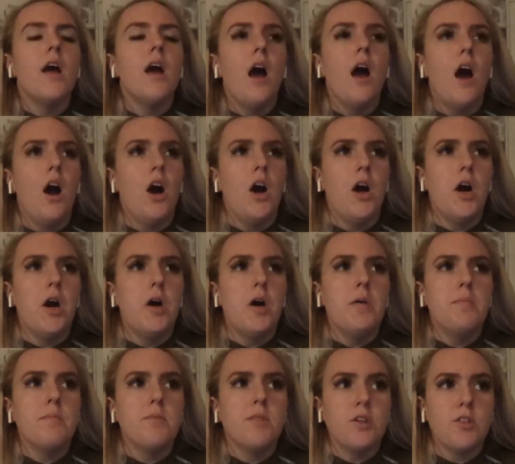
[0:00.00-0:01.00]

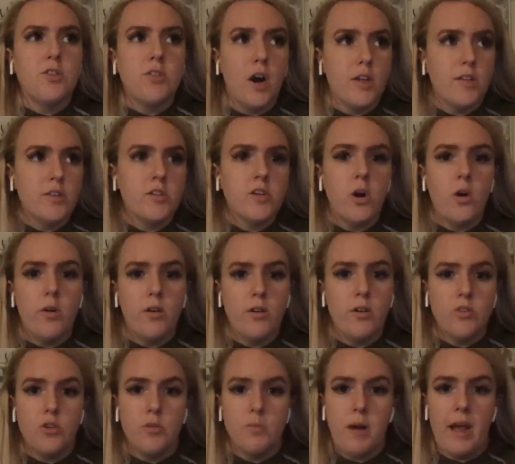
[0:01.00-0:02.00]
the thoughts going
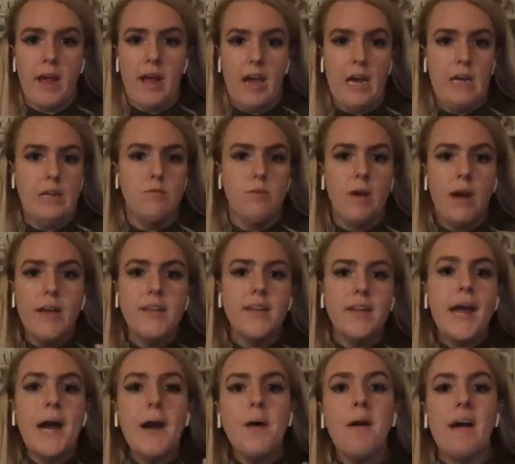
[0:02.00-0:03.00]
through my head right
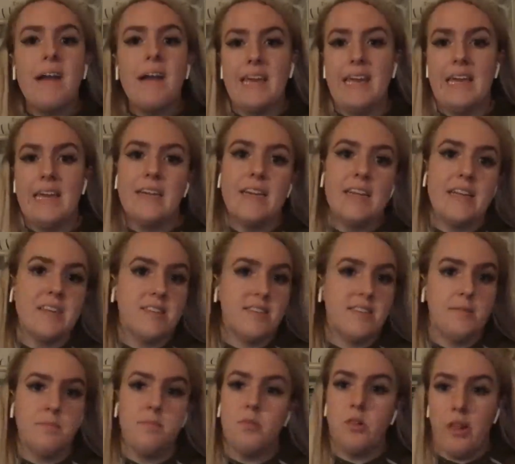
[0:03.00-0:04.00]
now, I can't
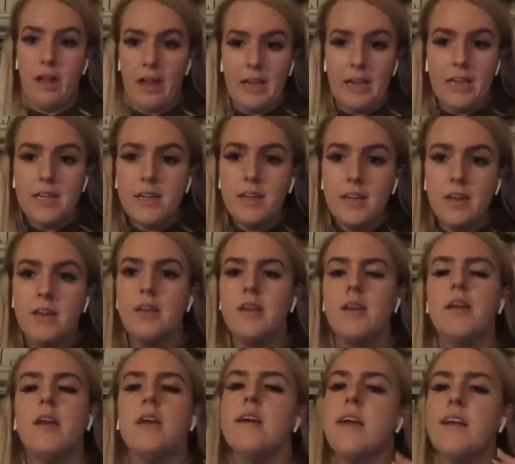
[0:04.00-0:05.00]
explain.
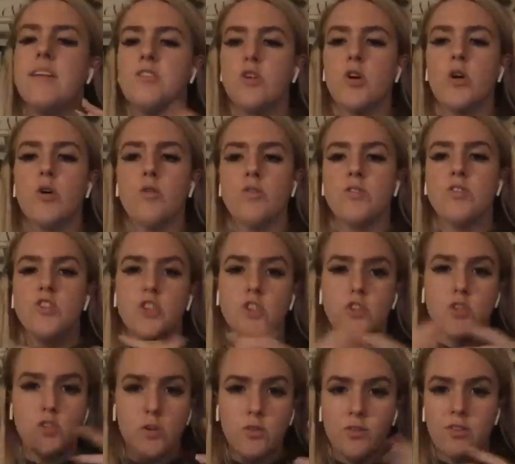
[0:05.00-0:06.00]
And so just
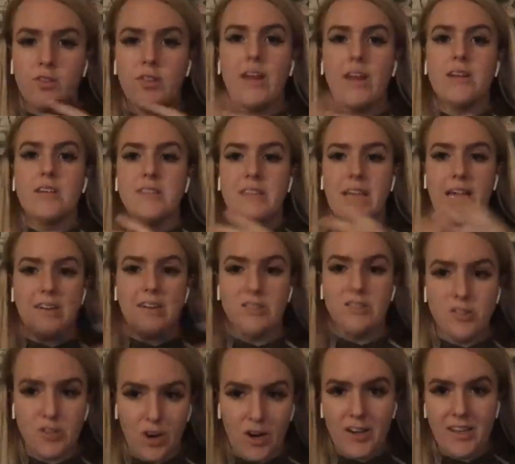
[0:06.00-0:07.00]
those things kind of
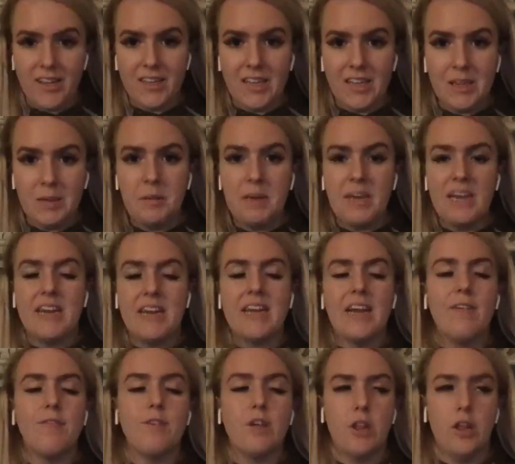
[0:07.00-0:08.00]
starting at the beginning,
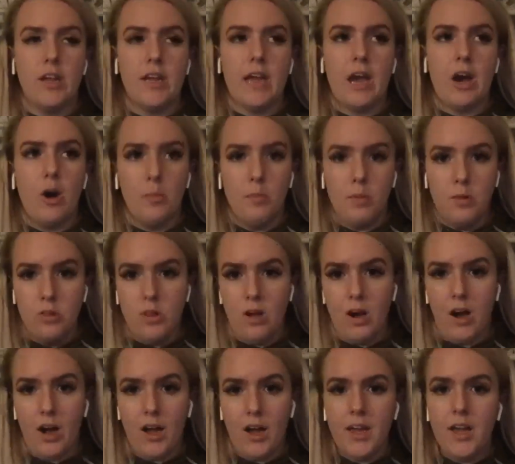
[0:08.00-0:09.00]
I feel like help a
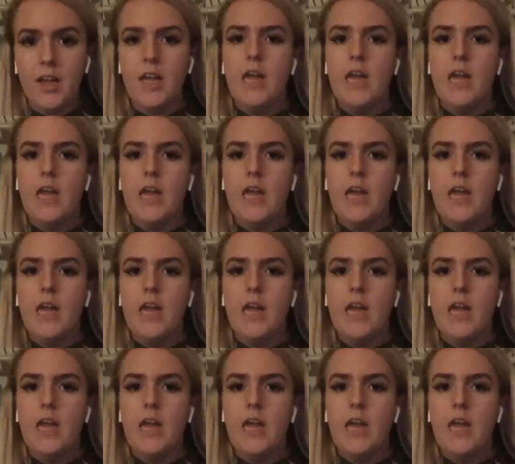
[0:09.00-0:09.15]
lot.